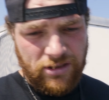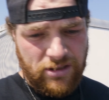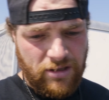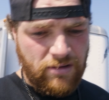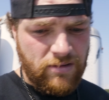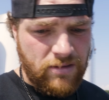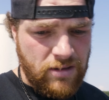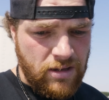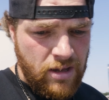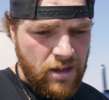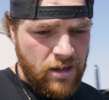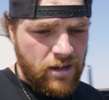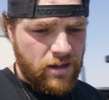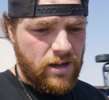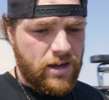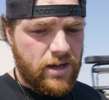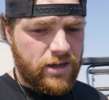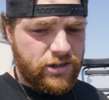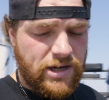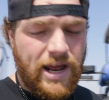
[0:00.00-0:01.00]
So
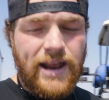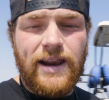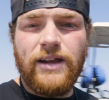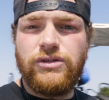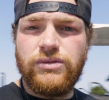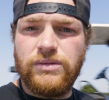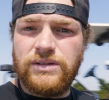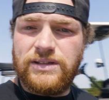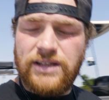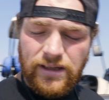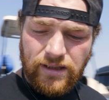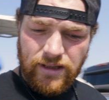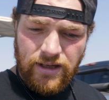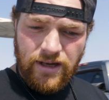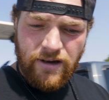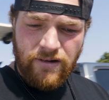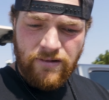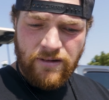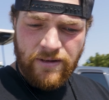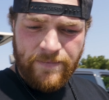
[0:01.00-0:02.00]
shout out to
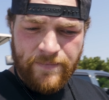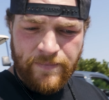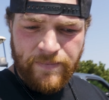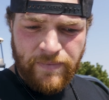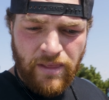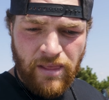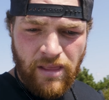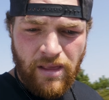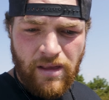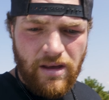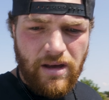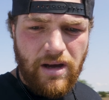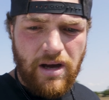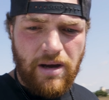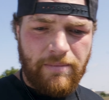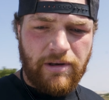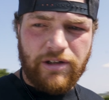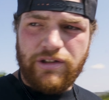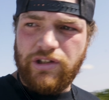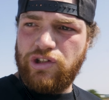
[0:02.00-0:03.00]
Attilio,
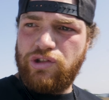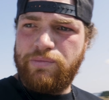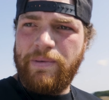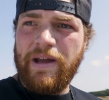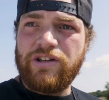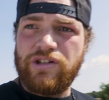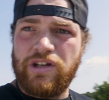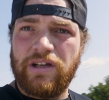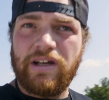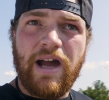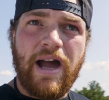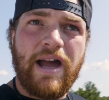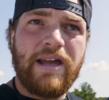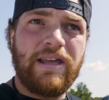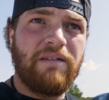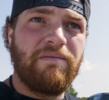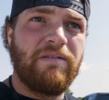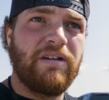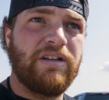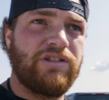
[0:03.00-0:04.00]
our suspension guy,
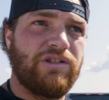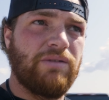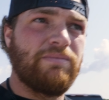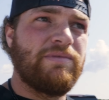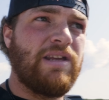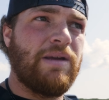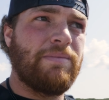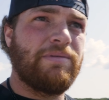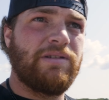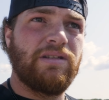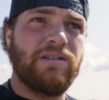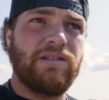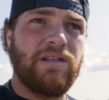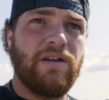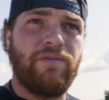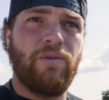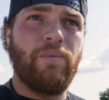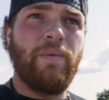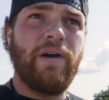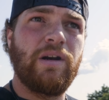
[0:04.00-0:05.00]
giving us some tips and
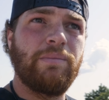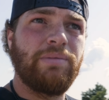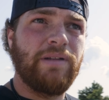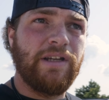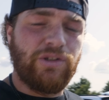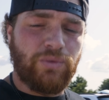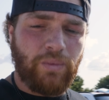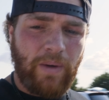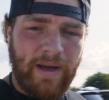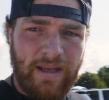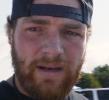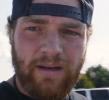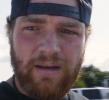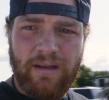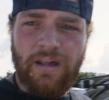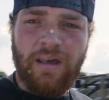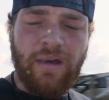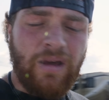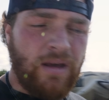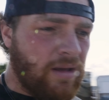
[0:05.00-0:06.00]
stuff on where to place weight.
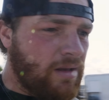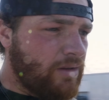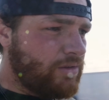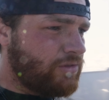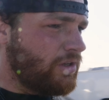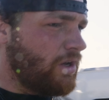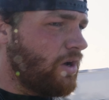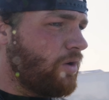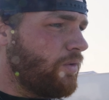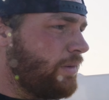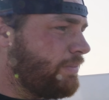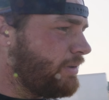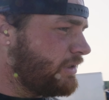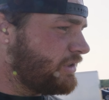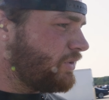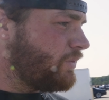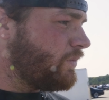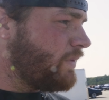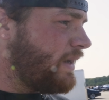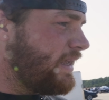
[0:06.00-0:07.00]
So we put
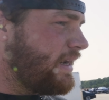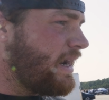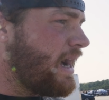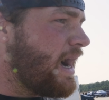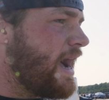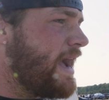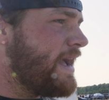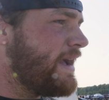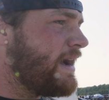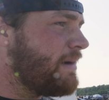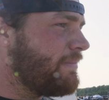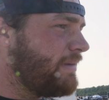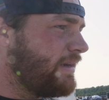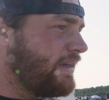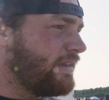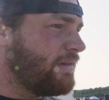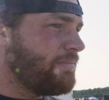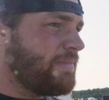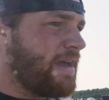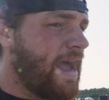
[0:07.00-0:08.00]
some weight high up and
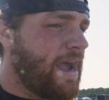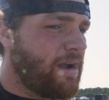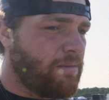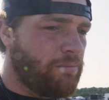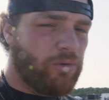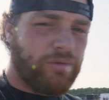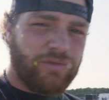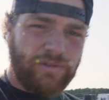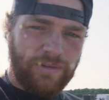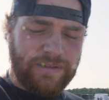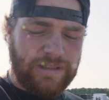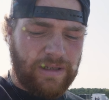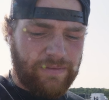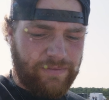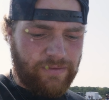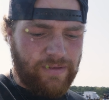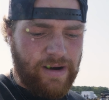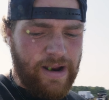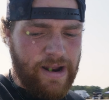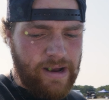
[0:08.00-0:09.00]
in the back, move some stuff
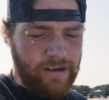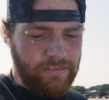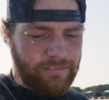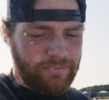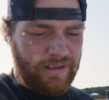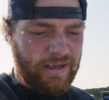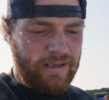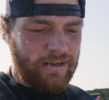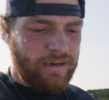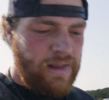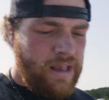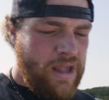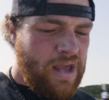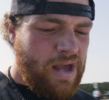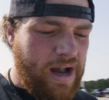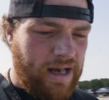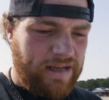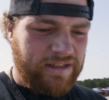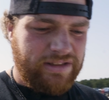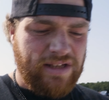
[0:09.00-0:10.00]
around, but
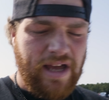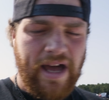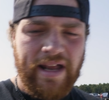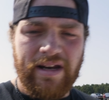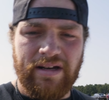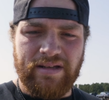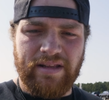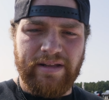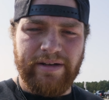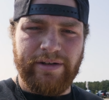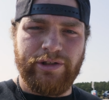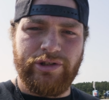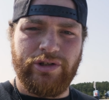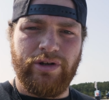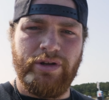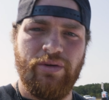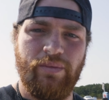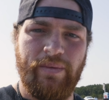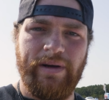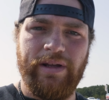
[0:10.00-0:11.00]
I'll slide under there and show
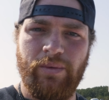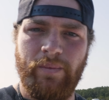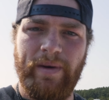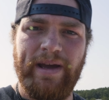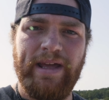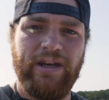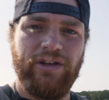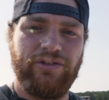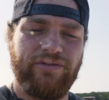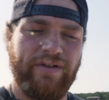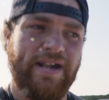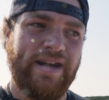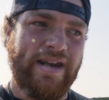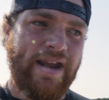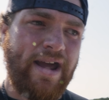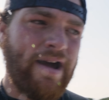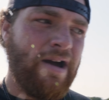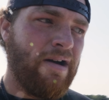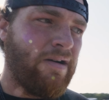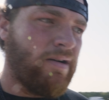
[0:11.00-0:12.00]
you where the weight is right
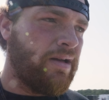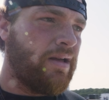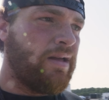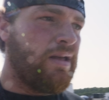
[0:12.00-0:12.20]
now.